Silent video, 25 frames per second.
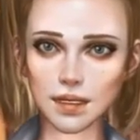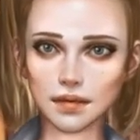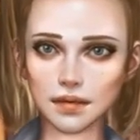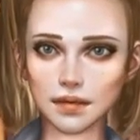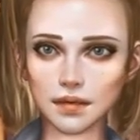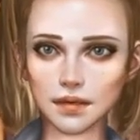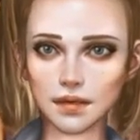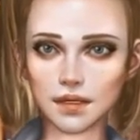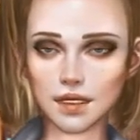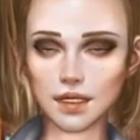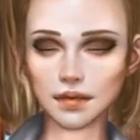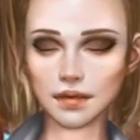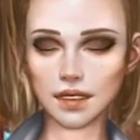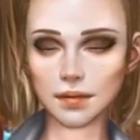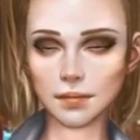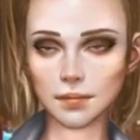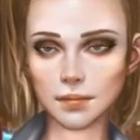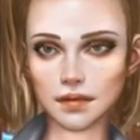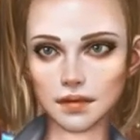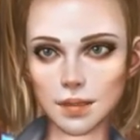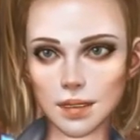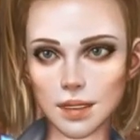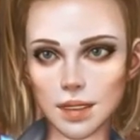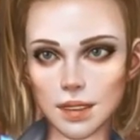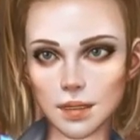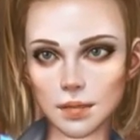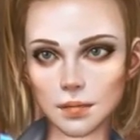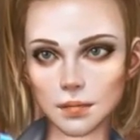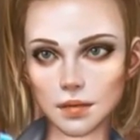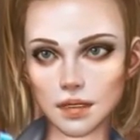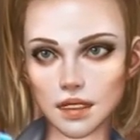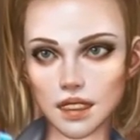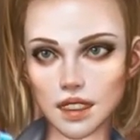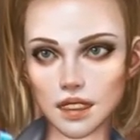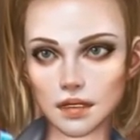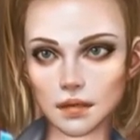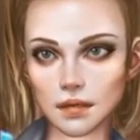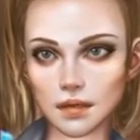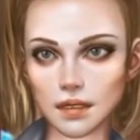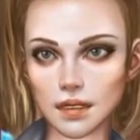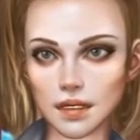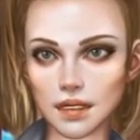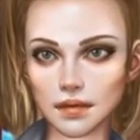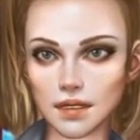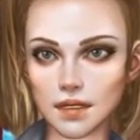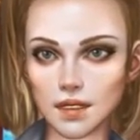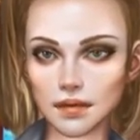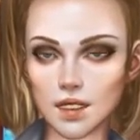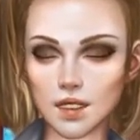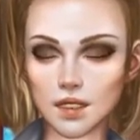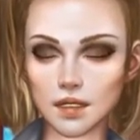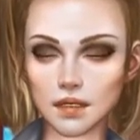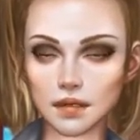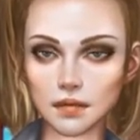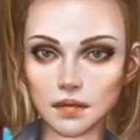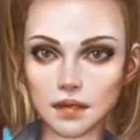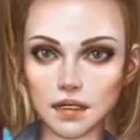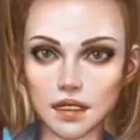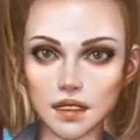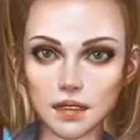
4.3 miles from the property Tower